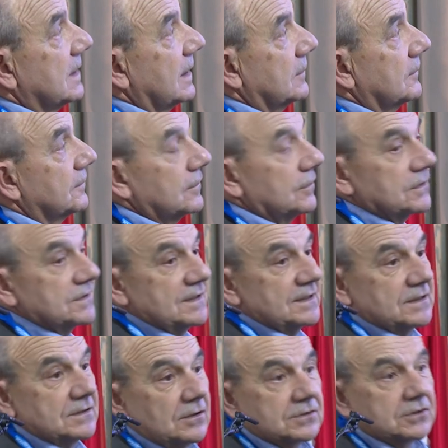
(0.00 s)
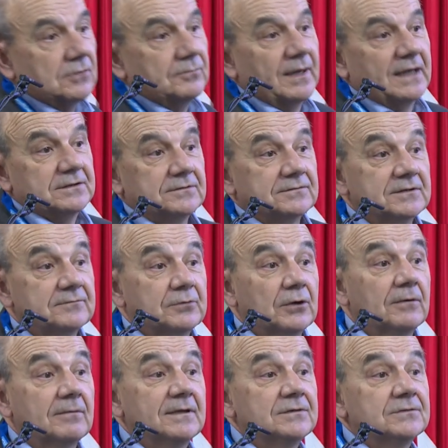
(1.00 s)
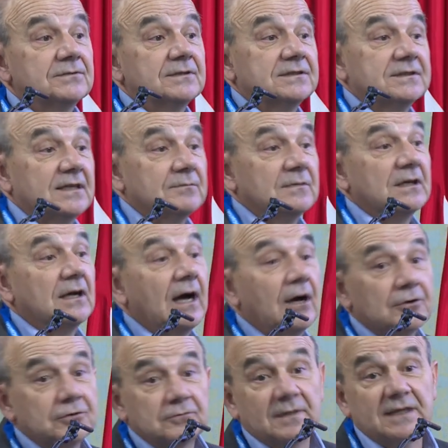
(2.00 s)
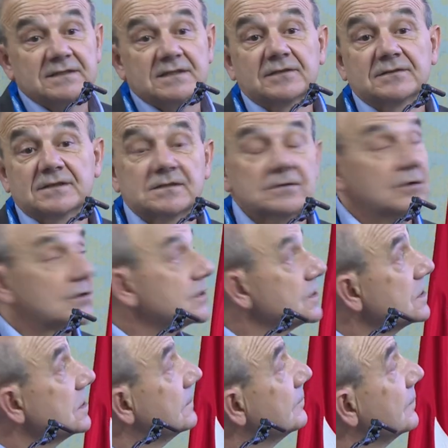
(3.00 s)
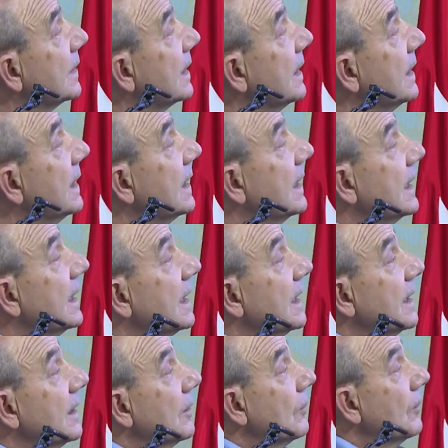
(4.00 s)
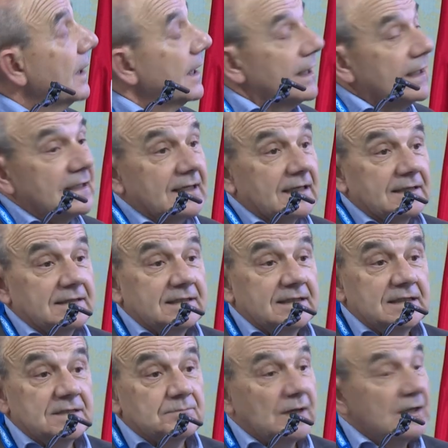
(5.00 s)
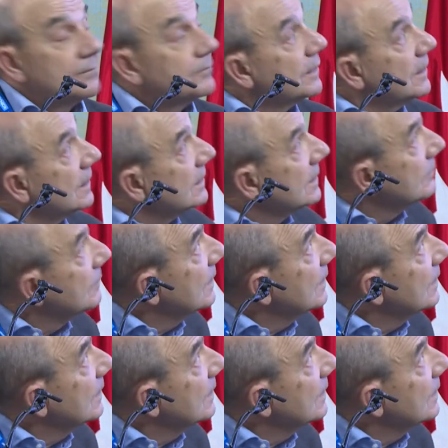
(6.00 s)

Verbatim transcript: That, of course, is also part of the problem to determine how you measure this cost. Well, in this paper, in the